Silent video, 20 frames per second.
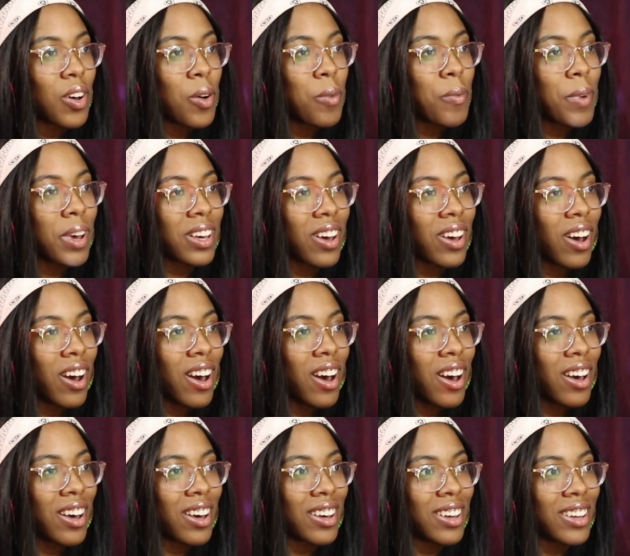Oh my
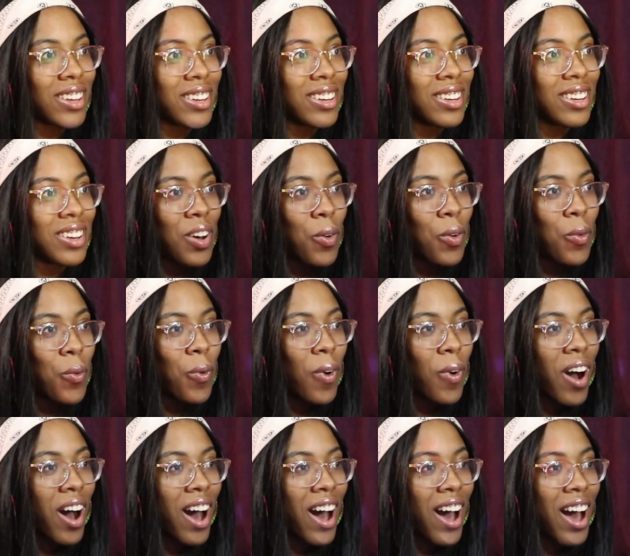god.
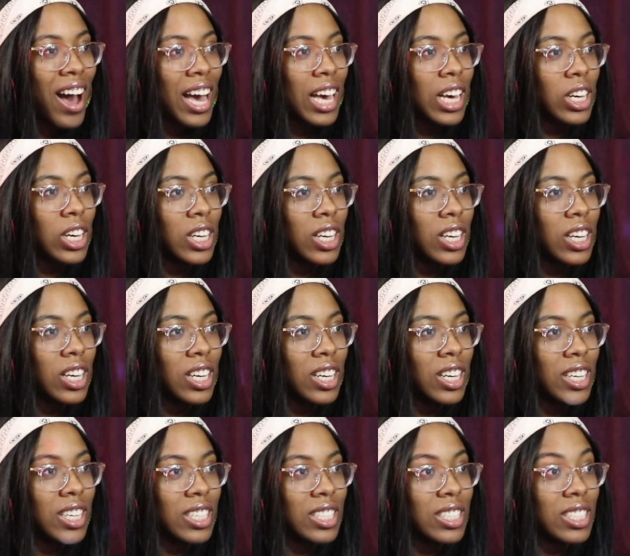
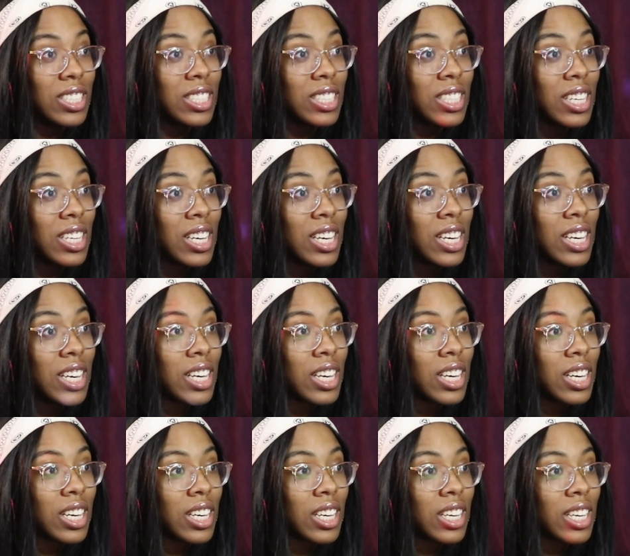Wild.
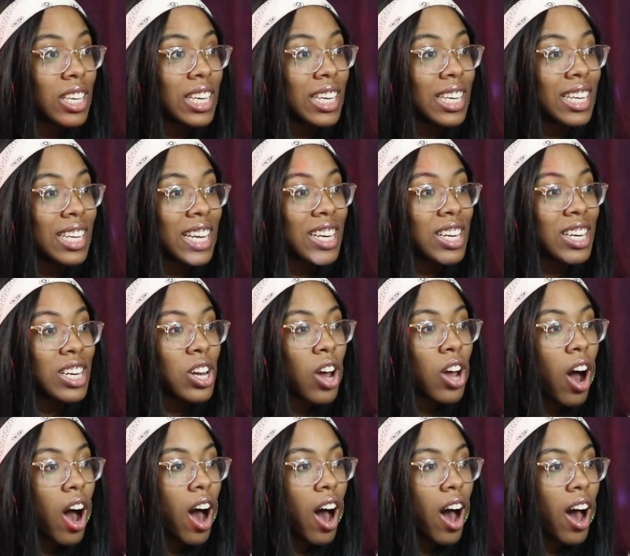He did
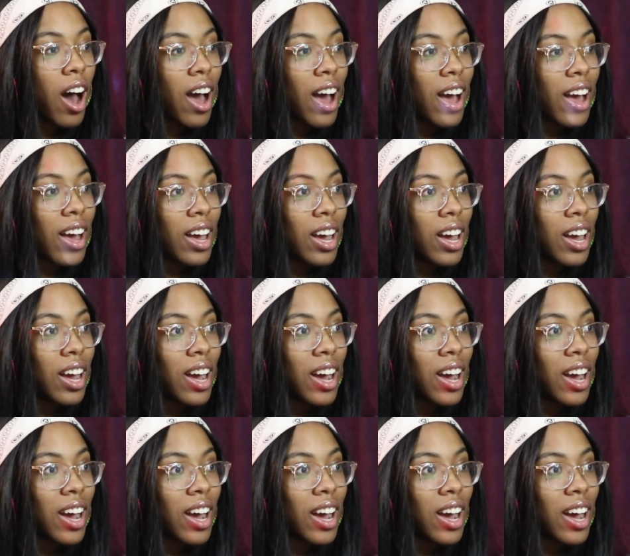not.